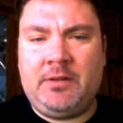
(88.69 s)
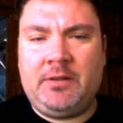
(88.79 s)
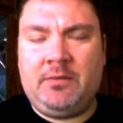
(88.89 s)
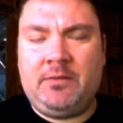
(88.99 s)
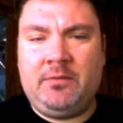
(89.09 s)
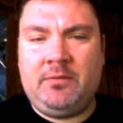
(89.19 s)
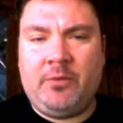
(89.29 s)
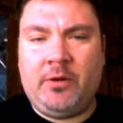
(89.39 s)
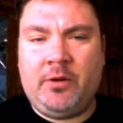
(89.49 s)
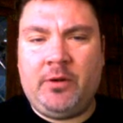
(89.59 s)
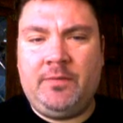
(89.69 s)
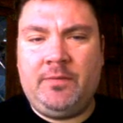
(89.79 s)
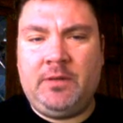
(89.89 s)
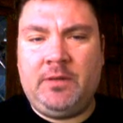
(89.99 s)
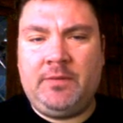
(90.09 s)
The murder
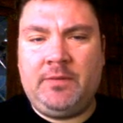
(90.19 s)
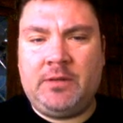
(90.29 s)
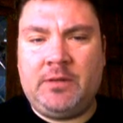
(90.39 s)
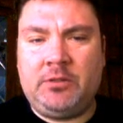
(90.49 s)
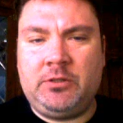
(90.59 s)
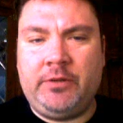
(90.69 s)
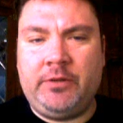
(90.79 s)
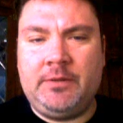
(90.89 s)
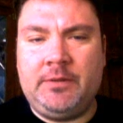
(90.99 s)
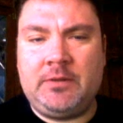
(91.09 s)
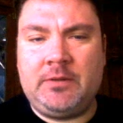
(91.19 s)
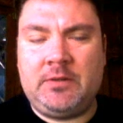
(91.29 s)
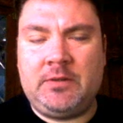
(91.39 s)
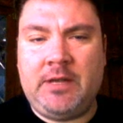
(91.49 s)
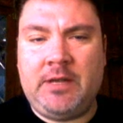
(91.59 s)
of young children is
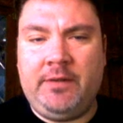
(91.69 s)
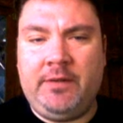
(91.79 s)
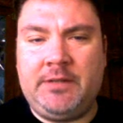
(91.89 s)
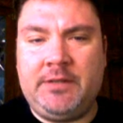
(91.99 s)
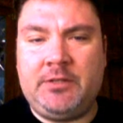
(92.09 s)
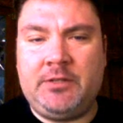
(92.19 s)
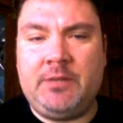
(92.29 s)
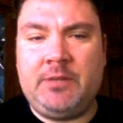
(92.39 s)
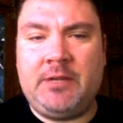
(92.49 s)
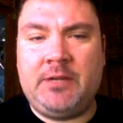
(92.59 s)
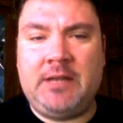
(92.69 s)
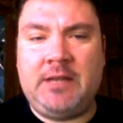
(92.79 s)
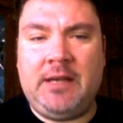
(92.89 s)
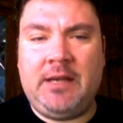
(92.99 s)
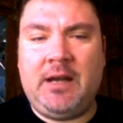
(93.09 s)
kind of a touchy subject,
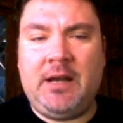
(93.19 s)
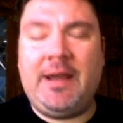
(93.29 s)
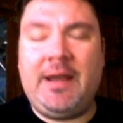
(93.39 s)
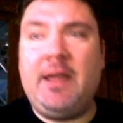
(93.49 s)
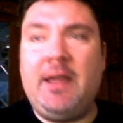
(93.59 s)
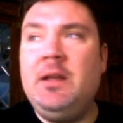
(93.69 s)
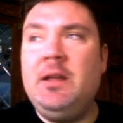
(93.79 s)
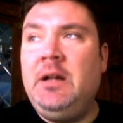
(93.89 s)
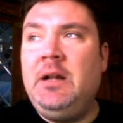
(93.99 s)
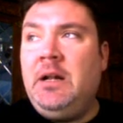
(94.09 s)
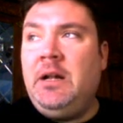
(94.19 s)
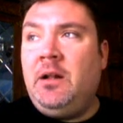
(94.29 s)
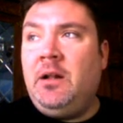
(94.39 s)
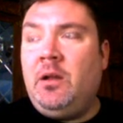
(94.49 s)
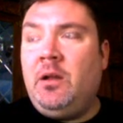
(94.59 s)
and I
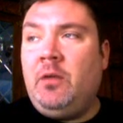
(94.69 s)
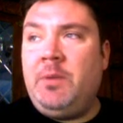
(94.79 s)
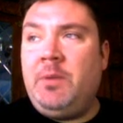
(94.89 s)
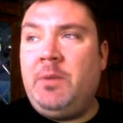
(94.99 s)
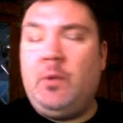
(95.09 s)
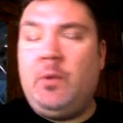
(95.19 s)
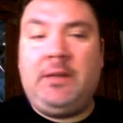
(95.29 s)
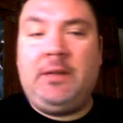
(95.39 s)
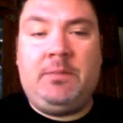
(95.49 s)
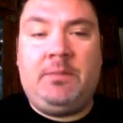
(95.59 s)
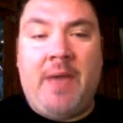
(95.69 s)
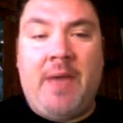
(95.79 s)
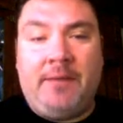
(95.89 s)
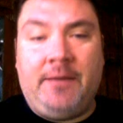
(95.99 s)
would be willing to bet